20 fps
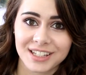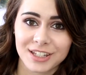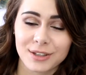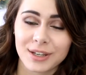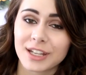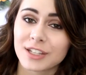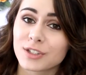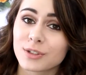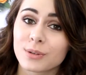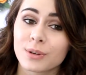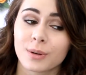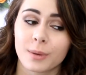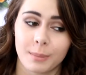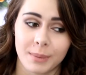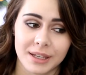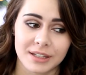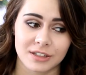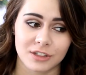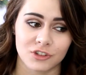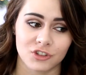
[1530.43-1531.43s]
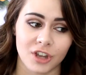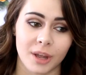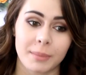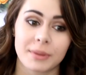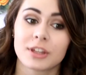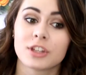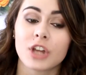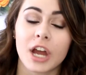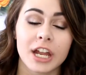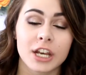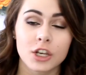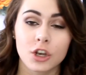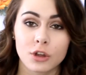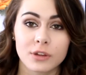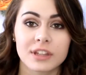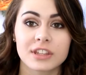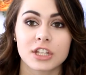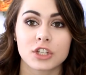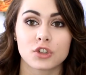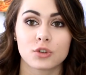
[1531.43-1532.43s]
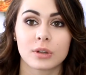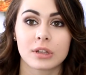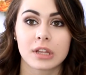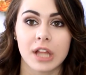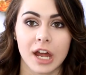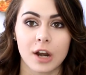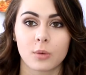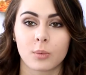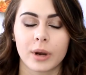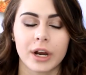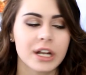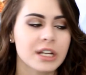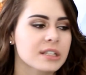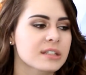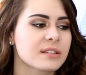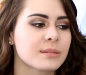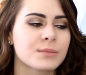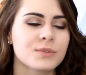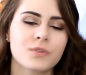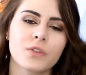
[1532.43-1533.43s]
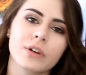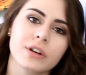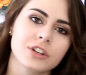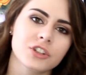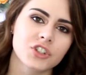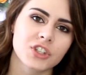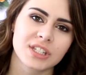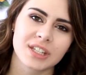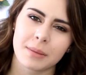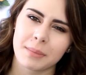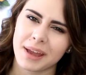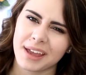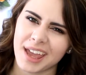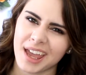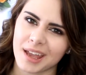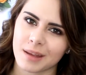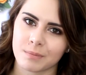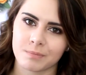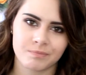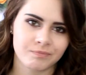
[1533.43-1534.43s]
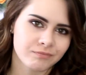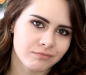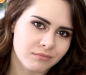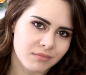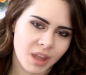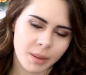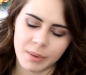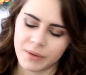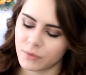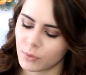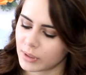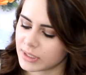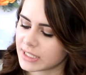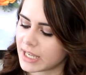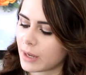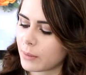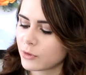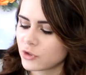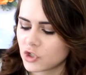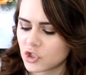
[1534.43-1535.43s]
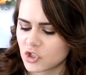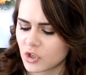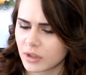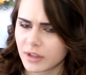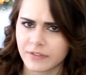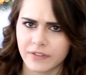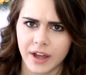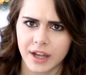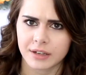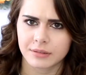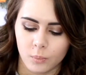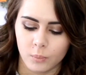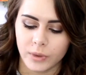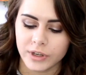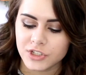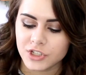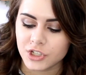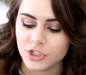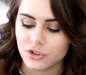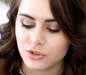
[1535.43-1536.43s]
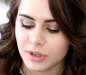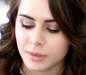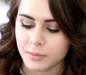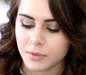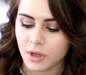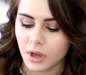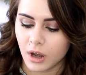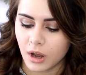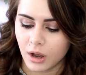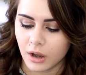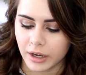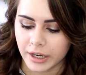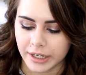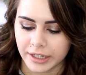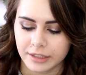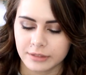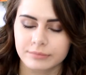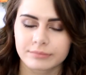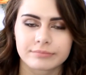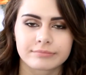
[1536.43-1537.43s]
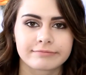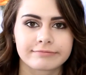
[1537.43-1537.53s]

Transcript: You guys do an amazing job, and I know that they do a lot of work. Sims 4 is just not my game, not my forte, which is totally fine. What's your dream car?